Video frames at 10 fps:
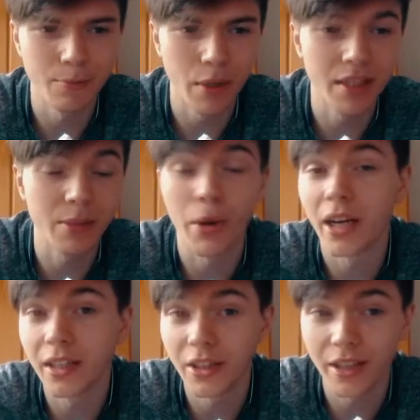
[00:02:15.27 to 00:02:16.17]
but it's
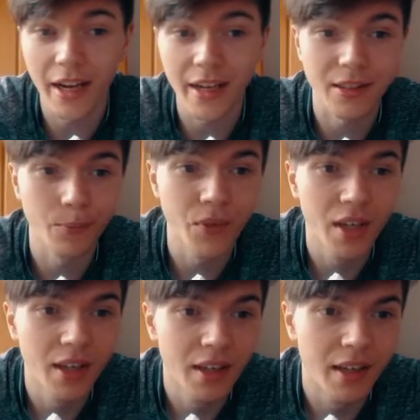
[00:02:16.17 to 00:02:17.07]
apparently not the case.
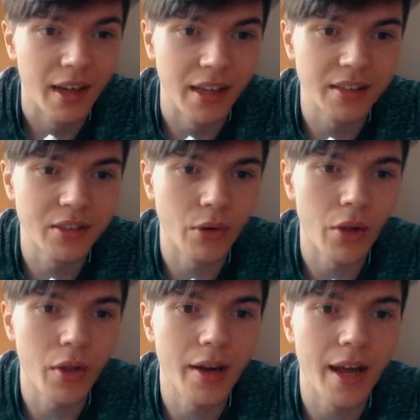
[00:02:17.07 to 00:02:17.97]
As the
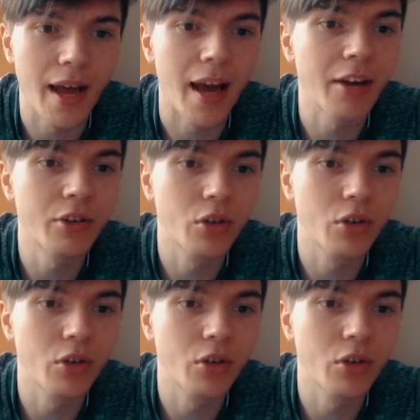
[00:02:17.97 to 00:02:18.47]
roughly a hundred